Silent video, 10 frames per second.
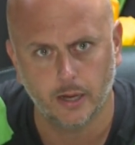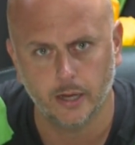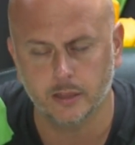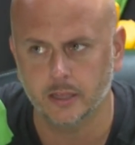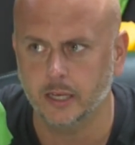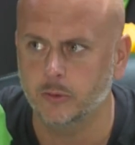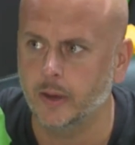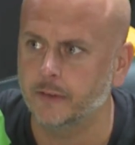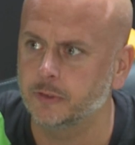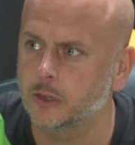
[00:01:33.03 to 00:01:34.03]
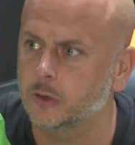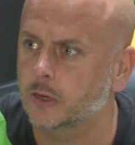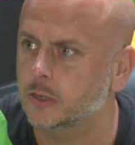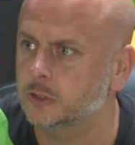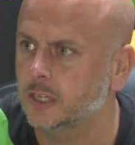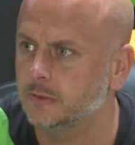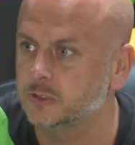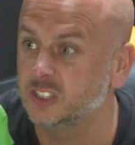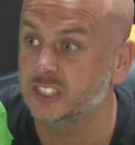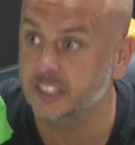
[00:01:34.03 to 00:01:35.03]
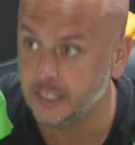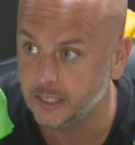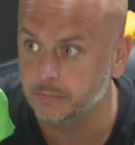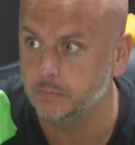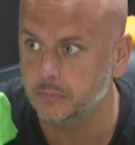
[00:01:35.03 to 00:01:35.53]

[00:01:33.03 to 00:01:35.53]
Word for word: I think we have to look ourselves deep